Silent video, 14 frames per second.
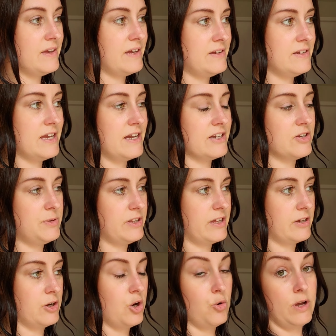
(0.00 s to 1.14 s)
and yeah i could be
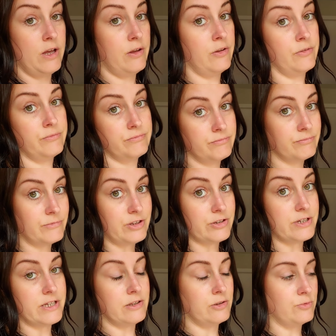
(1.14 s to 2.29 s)
like oh well you're
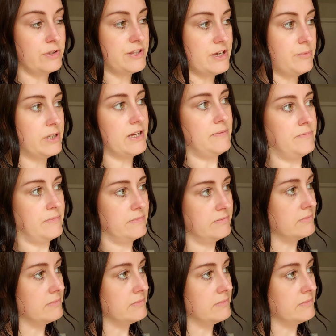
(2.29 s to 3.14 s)
dealing with it but i'm